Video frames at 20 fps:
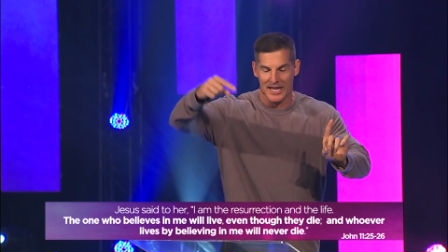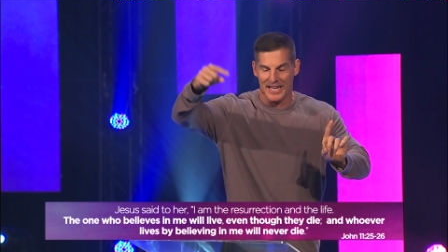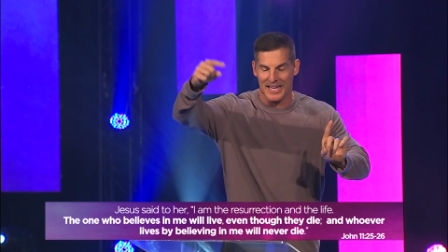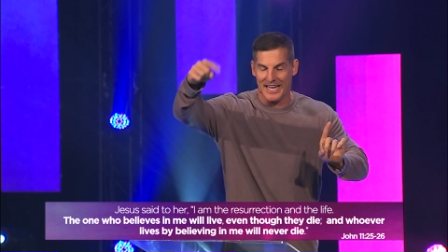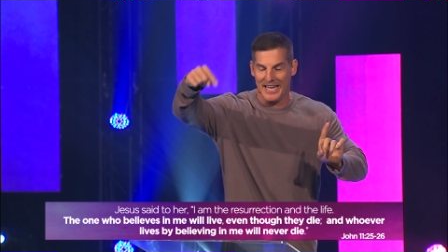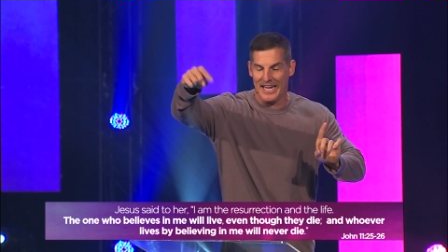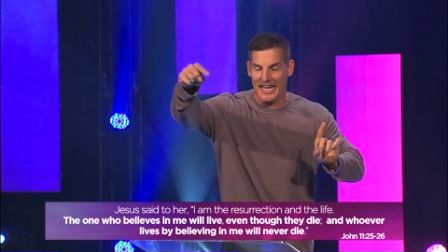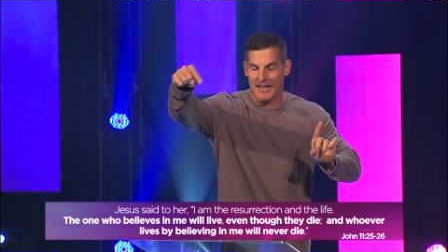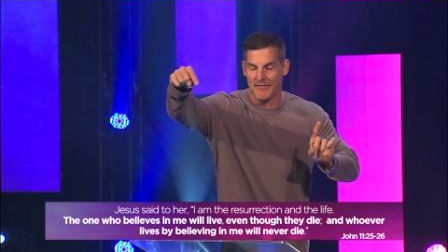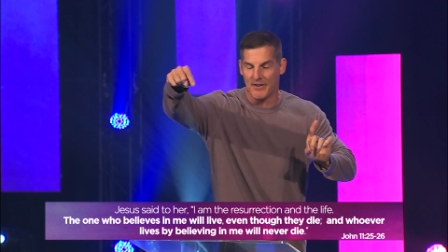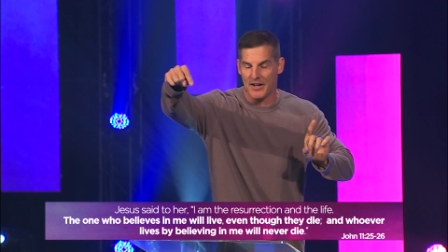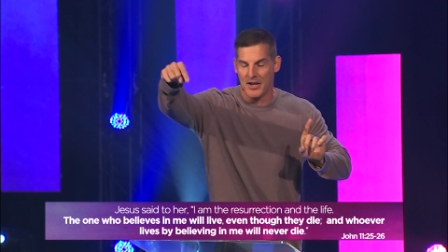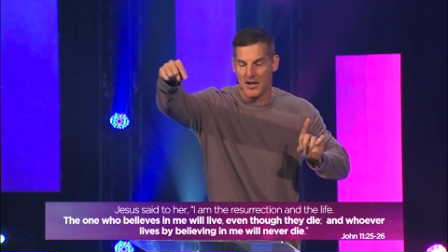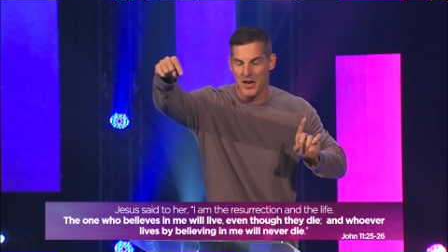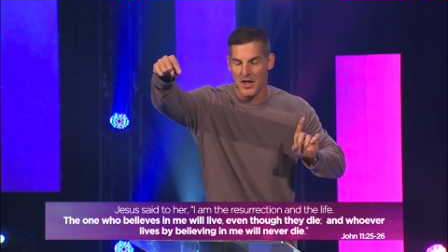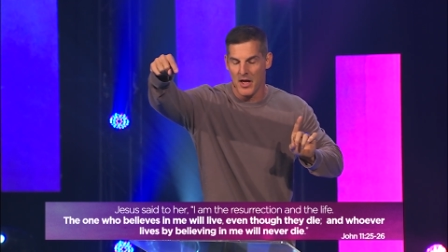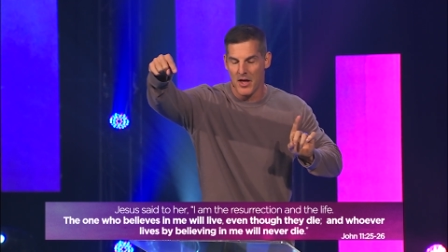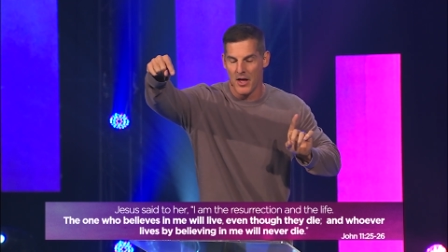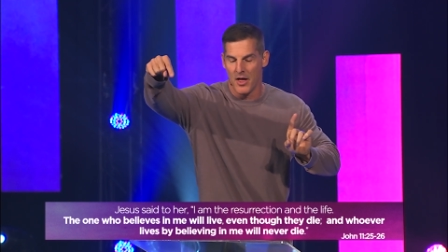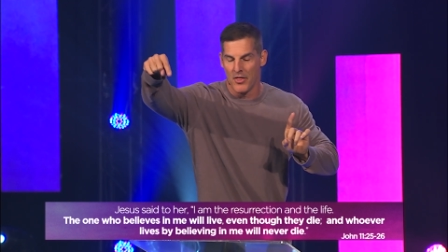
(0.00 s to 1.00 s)

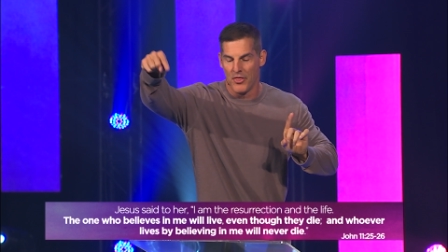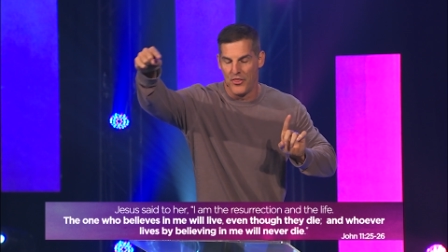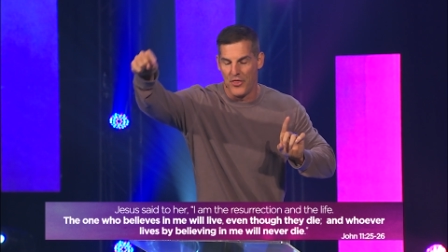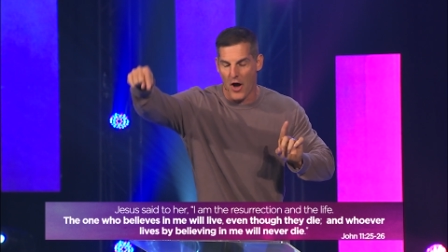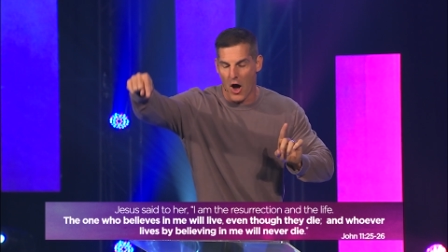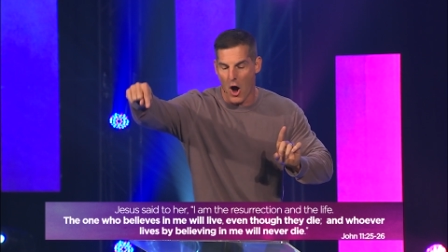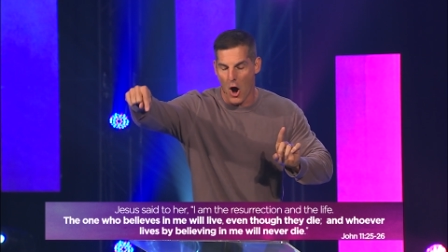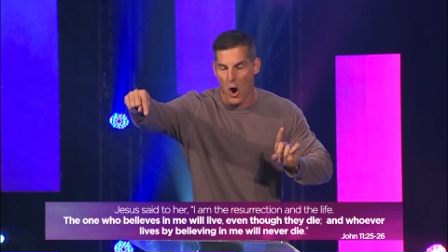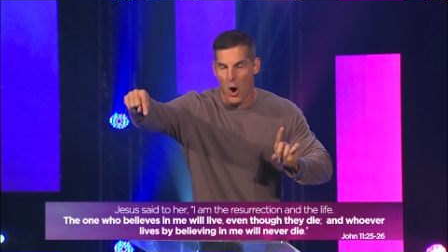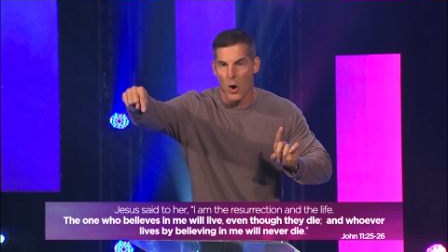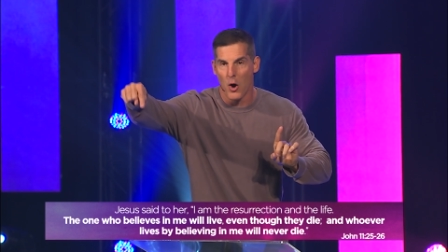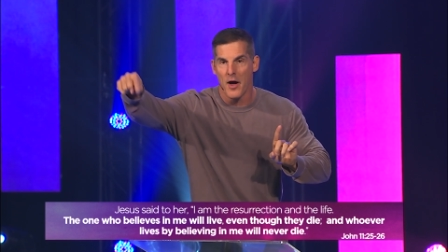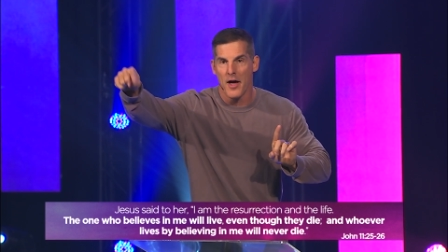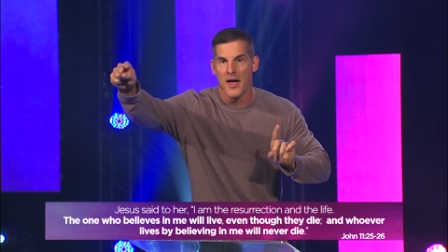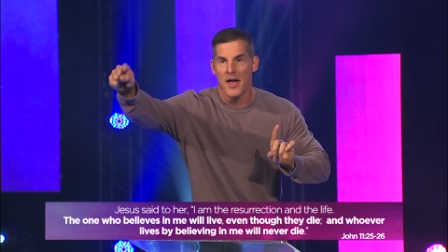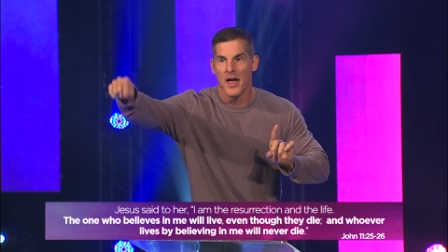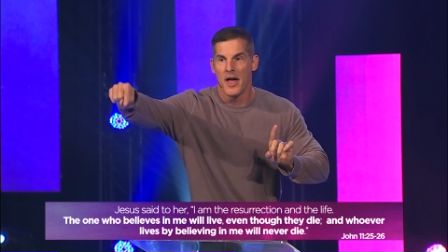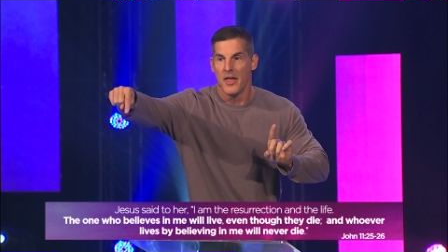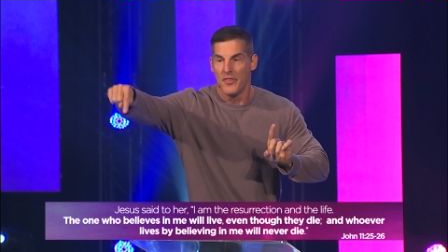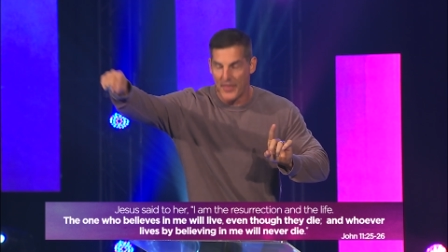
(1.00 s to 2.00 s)
even though
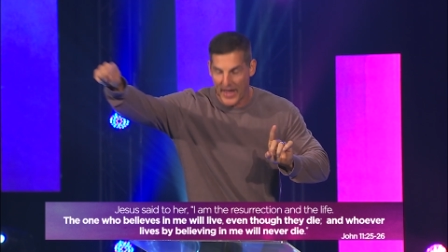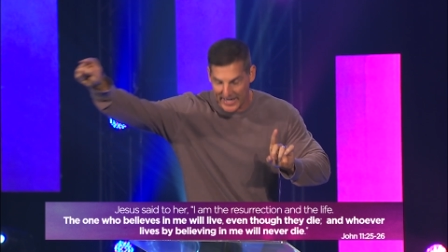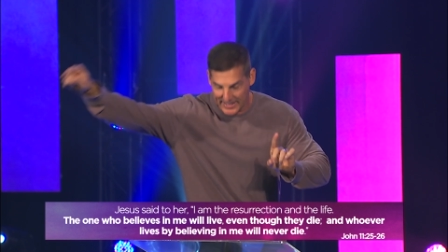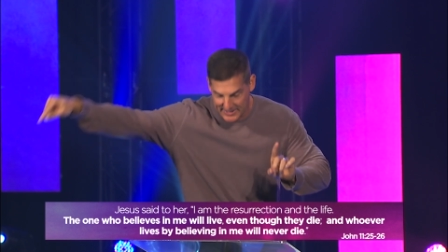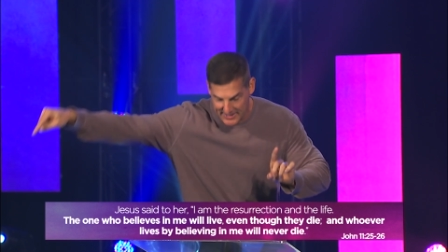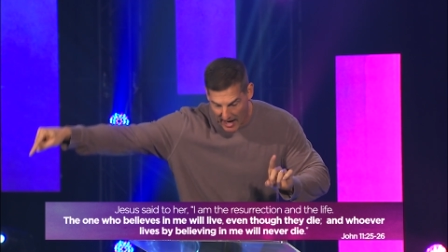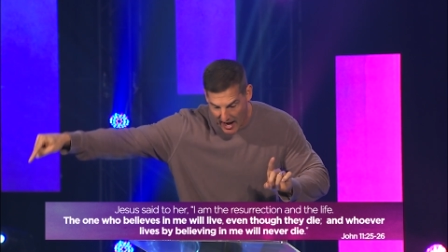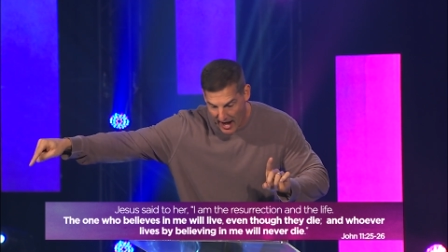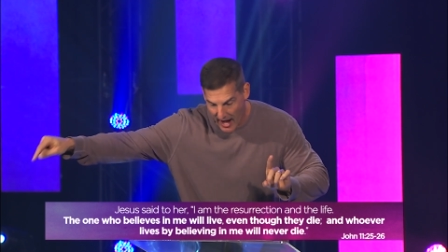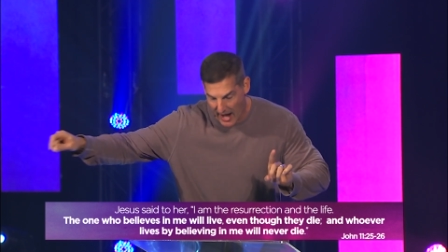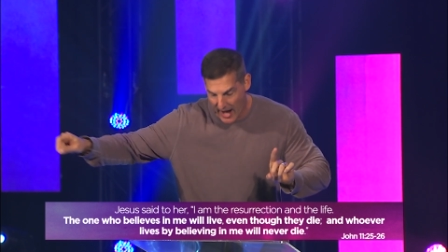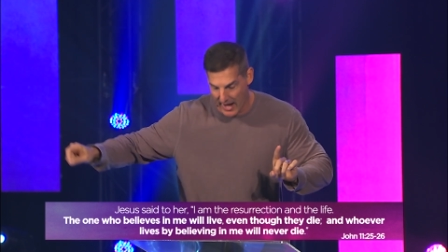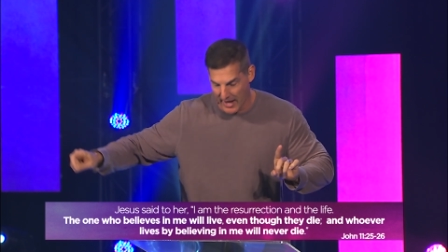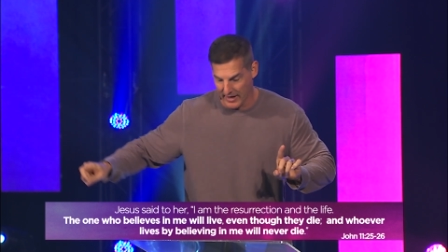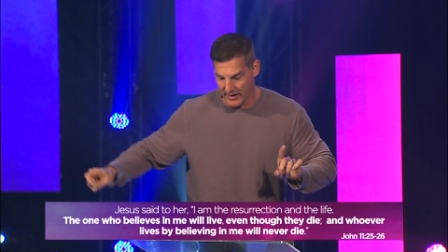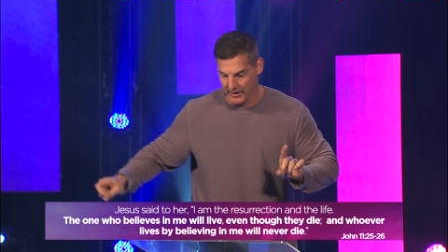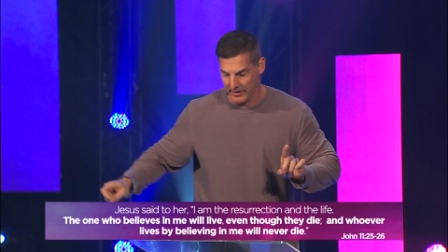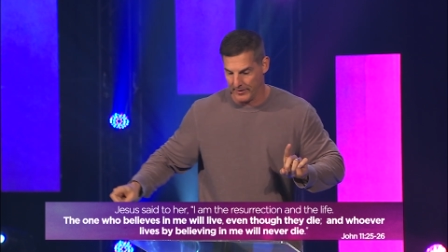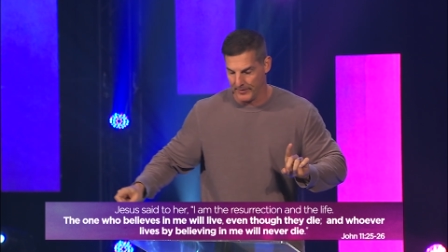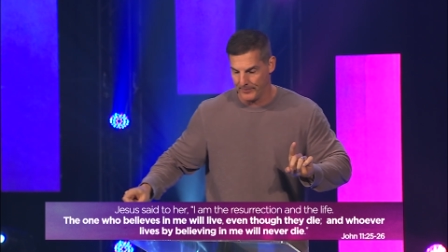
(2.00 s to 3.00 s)
they
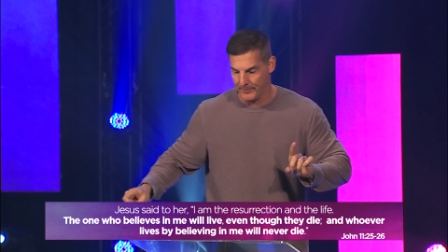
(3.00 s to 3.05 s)
die.